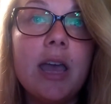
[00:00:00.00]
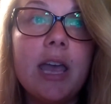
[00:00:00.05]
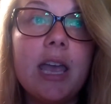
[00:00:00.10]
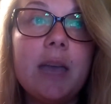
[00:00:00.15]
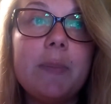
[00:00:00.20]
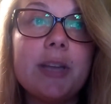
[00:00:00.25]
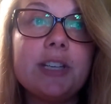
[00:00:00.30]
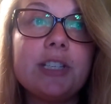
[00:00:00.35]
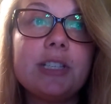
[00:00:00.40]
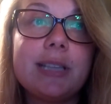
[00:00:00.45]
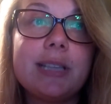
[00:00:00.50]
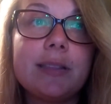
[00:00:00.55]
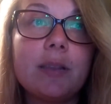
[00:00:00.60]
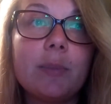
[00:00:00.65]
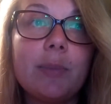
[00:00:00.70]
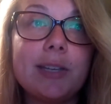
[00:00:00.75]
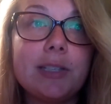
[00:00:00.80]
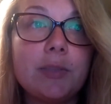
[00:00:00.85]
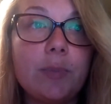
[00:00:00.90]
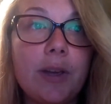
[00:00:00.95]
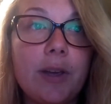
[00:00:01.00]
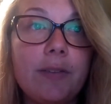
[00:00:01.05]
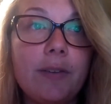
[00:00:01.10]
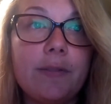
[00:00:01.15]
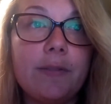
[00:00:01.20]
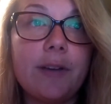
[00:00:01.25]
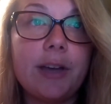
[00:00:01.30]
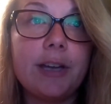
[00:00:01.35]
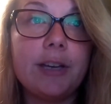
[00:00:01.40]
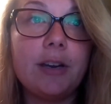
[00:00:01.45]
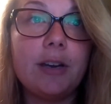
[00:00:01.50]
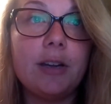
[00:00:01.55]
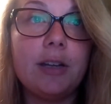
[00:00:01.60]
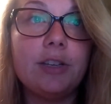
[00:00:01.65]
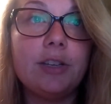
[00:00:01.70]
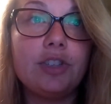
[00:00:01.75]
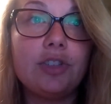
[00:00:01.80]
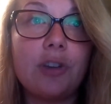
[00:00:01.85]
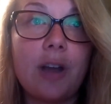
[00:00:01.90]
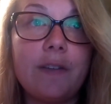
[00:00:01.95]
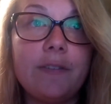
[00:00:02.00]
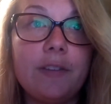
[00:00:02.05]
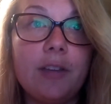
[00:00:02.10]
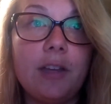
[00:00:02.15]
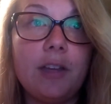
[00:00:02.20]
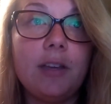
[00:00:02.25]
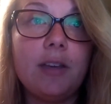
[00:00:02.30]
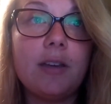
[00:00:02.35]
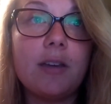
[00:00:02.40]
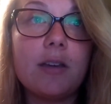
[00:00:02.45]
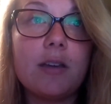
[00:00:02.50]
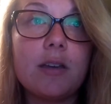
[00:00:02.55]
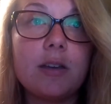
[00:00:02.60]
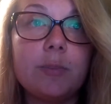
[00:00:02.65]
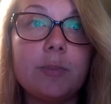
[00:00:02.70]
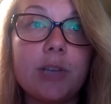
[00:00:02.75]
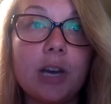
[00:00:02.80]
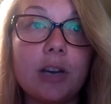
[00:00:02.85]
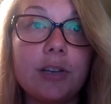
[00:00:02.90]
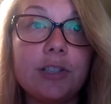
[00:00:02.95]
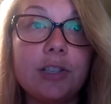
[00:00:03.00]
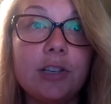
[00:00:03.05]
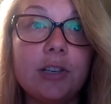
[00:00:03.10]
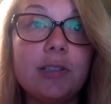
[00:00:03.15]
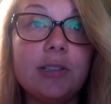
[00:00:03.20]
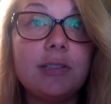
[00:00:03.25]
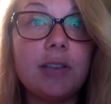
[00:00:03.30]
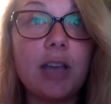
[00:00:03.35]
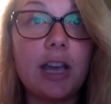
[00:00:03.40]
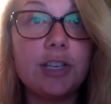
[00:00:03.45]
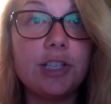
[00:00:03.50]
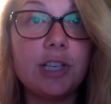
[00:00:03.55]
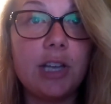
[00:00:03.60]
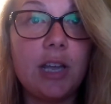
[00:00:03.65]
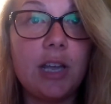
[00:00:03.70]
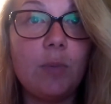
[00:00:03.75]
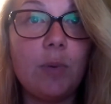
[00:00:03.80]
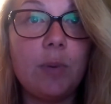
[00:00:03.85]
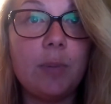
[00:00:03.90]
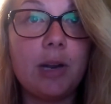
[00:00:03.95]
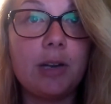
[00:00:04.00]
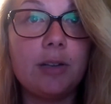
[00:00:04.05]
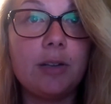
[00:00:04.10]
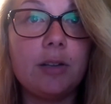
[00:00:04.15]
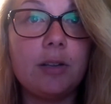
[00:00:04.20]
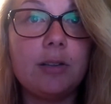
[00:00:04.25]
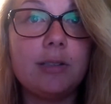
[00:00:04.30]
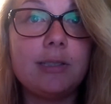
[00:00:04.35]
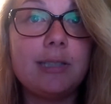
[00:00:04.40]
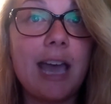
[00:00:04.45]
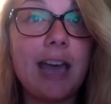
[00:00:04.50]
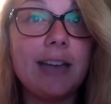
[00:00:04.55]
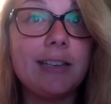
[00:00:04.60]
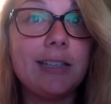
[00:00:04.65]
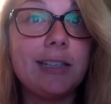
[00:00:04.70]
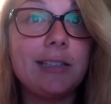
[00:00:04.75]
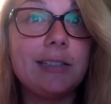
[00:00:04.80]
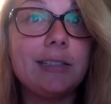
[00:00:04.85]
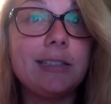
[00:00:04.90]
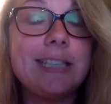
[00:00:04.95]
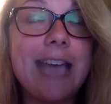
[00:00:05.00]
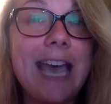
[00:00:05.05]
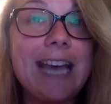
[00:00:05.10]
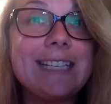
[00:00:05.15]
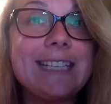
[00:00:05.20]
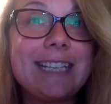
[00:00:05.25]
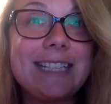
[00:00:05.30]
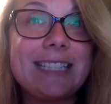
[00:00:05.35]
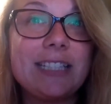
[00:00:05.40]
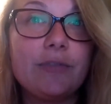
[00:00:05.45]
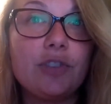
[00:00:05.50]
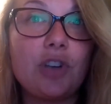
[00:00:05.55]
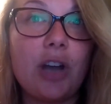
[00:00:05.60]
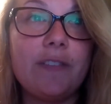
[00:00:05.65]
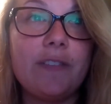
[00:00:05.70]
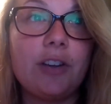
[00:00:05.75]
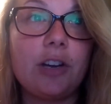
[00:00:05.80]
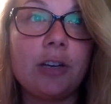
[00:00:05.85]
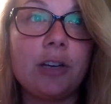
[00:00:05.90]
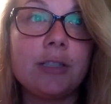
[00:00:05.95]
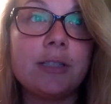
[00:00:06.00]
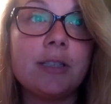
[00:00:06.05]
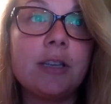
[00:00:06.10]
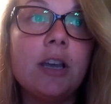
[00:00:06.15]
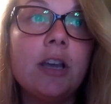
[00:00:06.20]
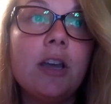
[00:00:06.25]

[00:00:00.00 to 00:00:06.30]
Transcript: He mentions that the best way for fighting trafficking and abduction is to educate women on tactics of traffickers.